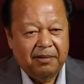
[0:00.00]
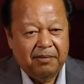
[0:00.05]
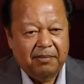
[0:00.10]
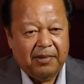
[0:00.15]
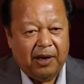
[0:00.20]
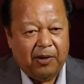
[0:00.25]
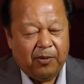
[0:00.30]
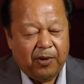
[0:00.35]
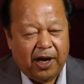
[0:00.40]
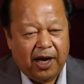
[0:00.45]

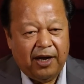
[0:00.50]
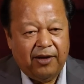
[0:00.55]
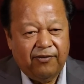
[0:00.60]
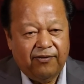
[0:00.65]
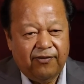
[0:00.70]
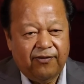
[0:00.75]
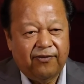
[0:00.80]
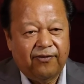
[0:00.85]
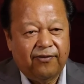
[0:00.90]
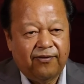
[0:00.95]
my
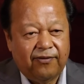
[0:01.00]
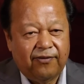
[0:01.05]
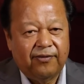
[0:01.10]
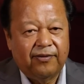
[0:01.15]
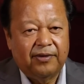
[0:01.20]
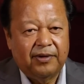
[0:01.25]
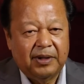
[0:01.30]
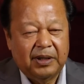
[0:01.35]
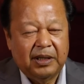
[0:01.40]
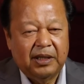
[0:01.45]
wife,
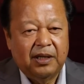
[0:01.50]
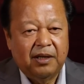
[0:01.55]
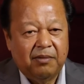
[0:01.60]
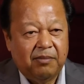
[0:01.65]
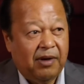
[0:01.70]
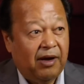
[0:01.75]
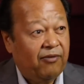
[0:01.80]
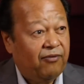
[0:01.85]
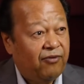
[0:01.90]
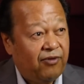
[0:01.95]

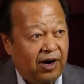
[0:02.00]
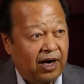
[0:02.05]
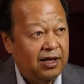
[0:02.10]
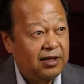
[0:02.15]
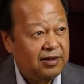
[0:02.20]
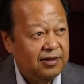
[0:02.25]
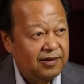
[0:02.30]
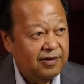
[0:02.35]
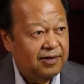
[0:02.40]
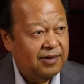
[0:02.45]
my
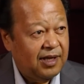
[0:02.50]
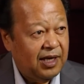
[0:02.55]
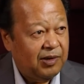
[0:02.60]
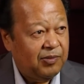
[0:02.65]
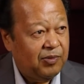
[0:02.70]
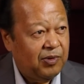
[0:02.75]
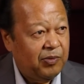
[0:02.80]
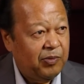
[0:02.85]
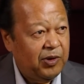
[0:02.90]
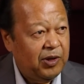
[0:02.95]
friends that
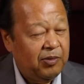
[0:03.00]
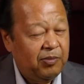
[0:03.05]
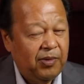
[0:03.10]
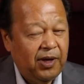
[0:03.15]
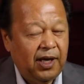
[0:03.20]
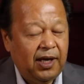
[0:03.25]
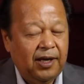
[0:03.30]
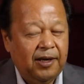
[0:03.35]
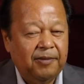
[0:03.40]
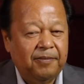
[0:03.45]
were with
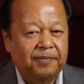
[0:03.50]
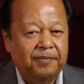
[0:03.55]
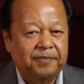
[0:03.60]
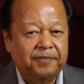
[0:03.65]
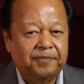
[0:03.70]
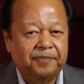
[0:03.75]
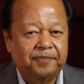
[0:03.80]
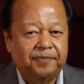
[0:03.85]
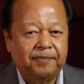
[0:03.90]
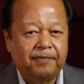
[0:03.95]
me.
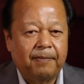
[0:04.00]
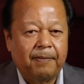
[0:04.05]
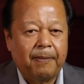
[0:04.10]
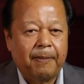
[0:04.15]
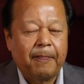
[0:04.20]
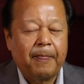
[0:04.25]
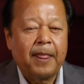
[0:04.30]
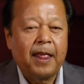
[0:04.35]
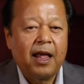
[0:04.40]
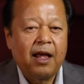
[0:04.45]

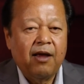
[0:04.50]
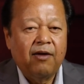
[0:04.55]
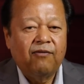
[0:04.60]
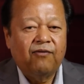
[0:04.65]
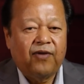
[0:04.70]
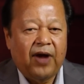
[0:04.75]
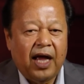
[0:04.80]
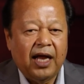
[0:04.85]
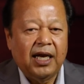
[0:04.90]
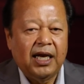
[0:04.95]

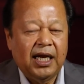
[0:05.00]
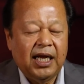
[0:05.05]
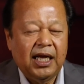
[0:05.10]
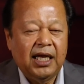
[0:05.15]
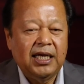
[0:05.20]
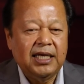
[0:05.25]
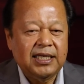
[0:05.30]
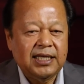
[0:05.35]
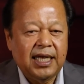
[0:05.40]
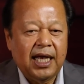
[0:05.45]
Finally,
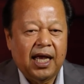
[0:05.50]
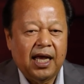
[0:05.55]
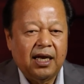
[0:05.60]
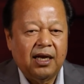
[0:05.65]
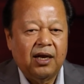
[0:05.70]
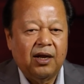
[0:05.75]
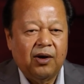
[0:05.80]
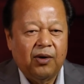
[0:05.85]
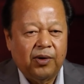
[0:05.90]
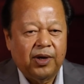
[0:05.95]
he
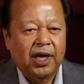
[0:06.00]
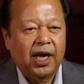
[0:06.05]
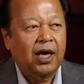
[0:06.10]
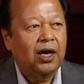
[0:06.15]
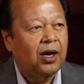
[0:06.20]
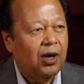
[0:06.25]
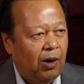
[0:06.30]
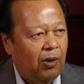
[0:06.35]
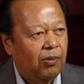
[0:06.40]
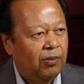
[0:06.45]
said, okay,
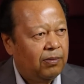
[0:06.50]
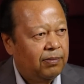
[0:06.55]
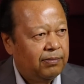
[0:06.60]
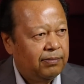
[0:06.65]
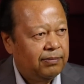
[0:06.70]
go.